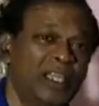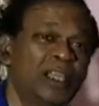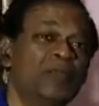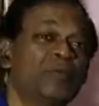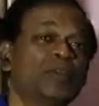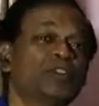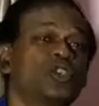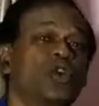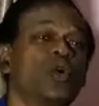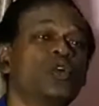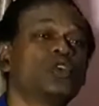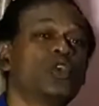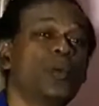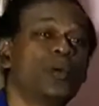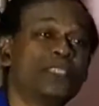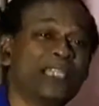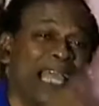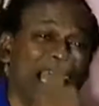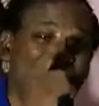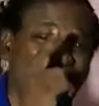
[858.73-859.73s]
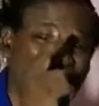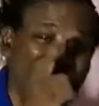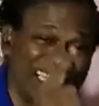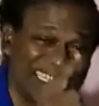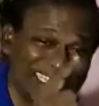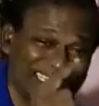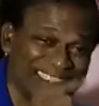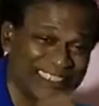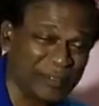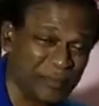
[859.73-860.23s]
must talk also about the
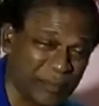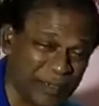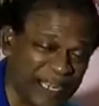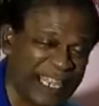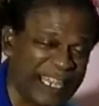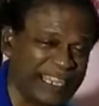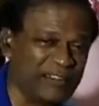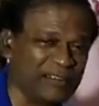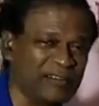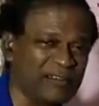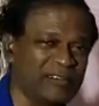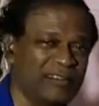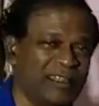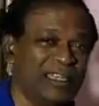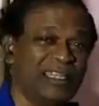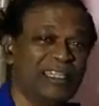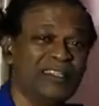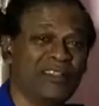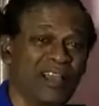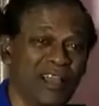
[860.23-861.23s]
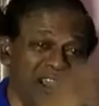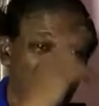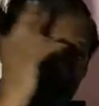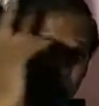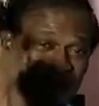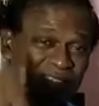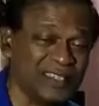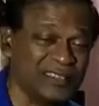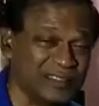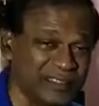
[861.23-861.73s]
energy brain and
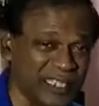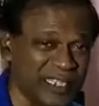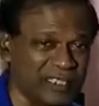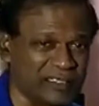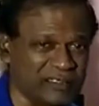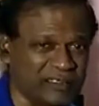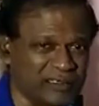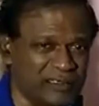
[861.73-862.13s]
other things.